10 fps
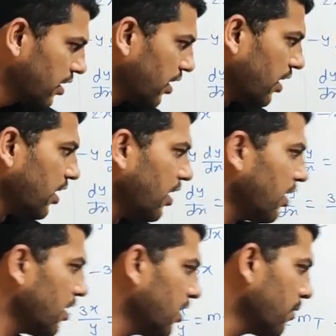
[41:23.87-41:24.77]

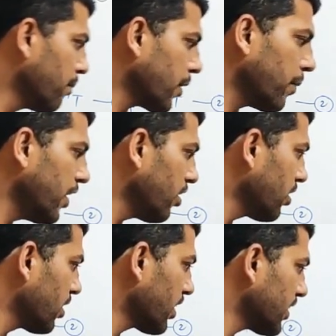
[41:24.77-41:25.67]
in
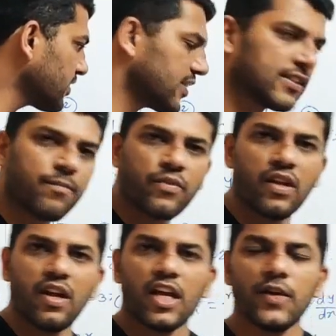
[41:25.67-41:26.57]
perpendicular cases.
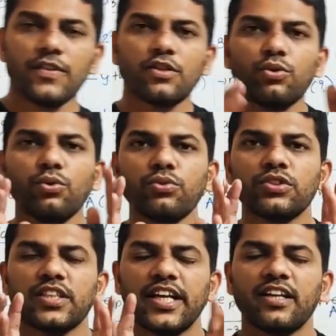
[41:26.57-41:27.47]
If the two
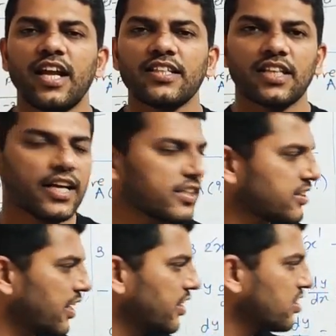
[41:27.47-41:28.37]
straight lines,
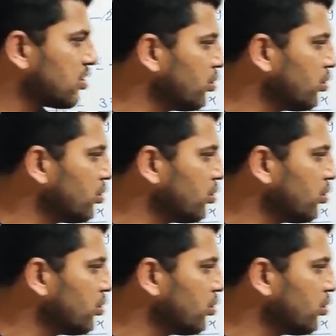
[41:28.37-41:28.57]
understand these